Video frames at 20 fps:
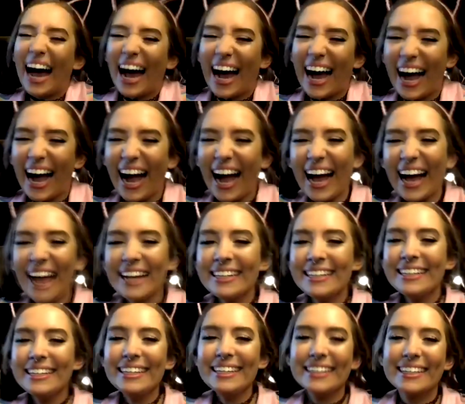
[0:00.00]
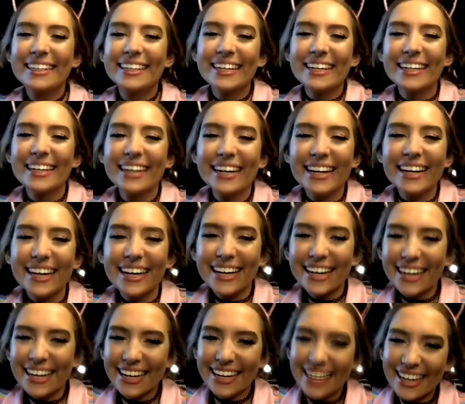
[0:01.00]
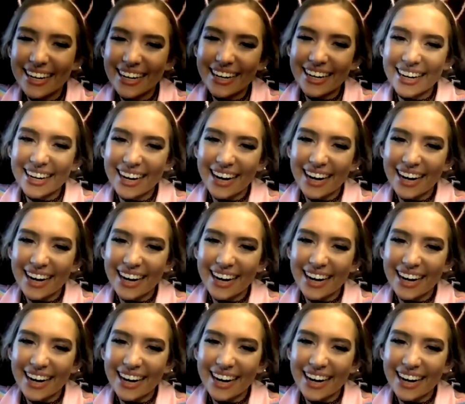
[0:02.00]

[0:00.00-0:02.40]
contractor who had already been paid for her